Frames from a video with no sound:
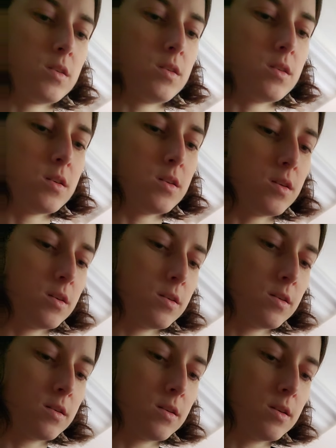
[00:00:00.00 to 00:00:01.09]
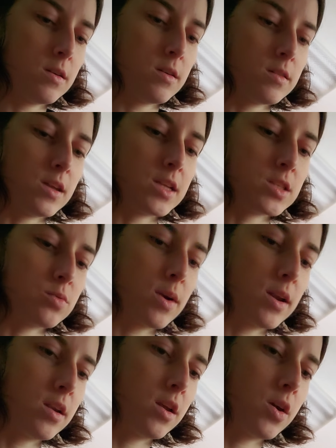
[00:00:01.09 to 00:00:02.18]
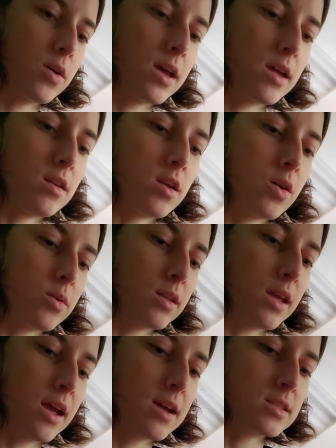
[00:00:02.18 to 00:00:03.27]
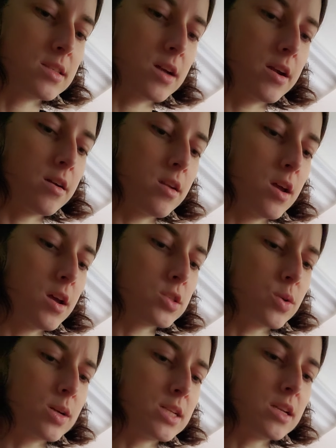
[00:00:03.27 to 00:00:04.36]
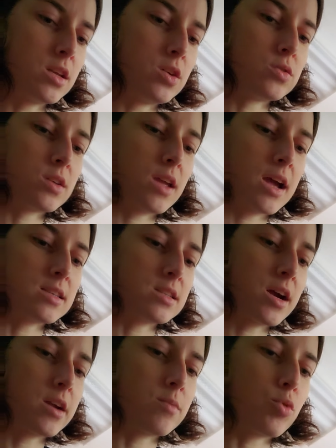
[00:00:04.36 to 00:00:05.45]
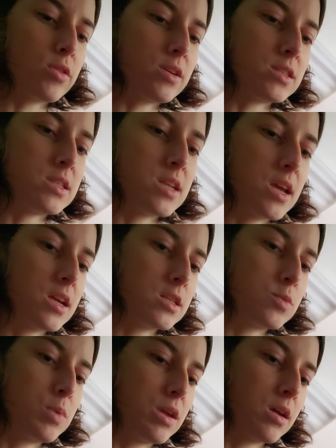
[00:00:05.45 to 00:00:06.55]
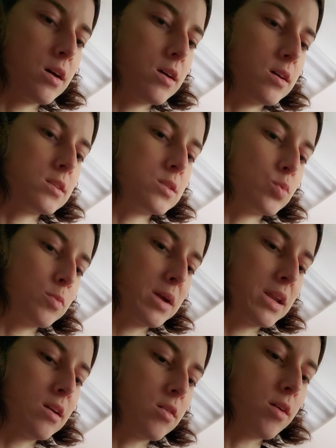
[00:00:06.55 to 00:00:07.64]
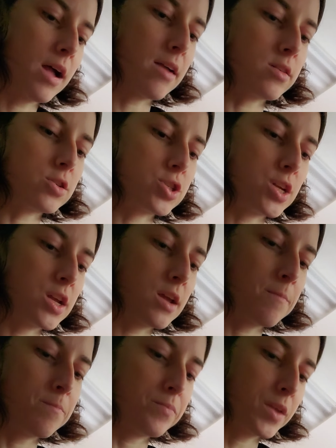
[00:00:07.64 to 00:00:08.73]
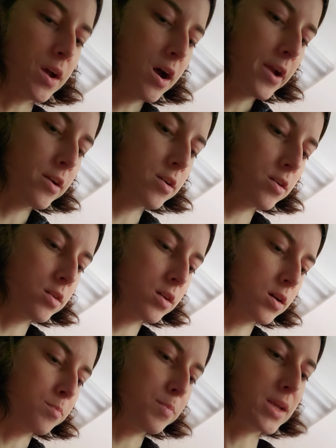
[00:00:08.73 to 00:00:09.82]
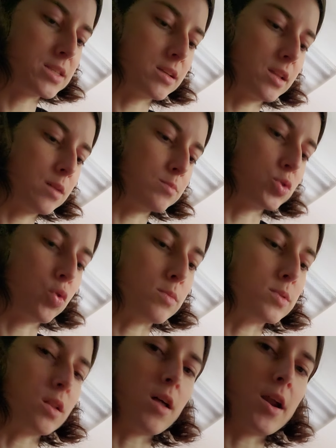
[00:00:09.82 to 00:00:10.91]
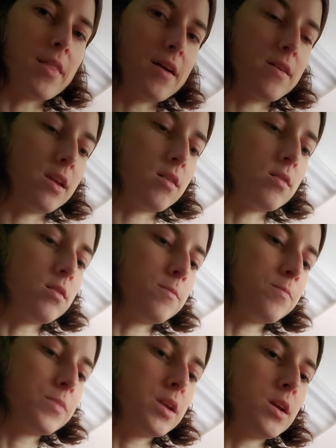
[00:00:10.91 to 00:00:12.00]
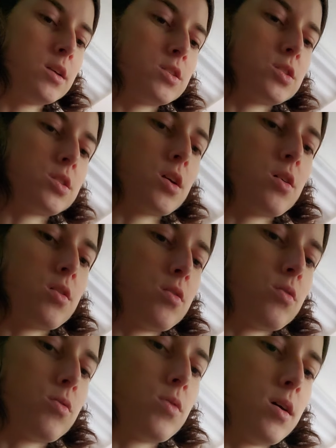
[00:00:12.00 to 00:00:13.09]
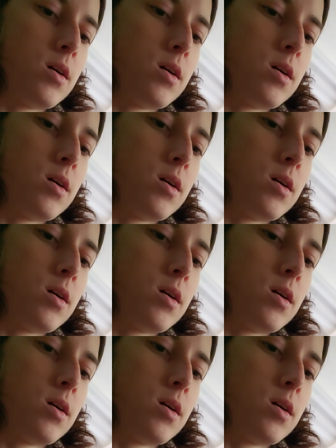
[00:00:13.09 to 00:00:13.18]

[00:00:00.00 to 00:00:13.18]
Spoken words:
Good. I think it's ready to go ahead and go in the cast iron. So I tend to use the cast iron more these days because with my nickel allergy, iron basically absorbs a lot of that nickel. So